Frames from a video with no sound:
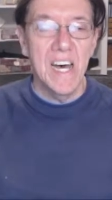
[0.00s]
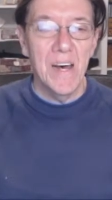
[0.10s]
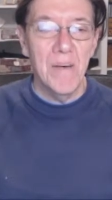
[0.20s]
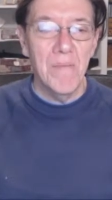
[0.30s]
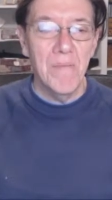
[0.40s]

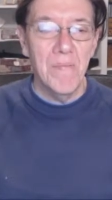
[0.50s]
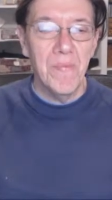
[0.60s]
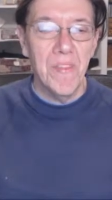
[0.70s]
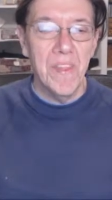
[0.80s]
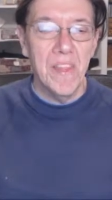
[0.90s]

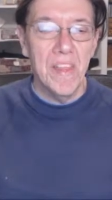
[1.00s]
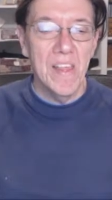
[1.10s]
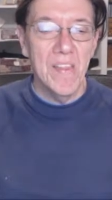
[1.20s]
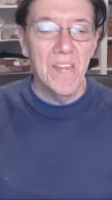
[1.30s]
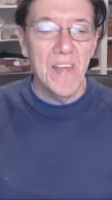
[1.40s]
Um,
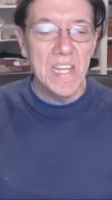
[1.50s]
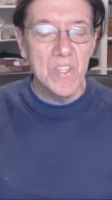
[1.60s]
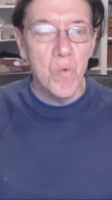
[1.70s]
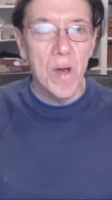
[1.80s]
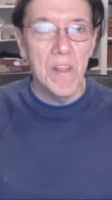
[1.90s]

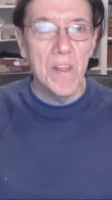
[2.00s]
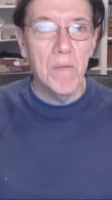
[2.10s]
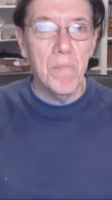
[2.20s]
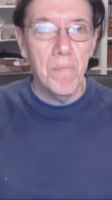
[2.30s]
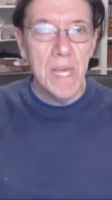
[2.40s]
that's what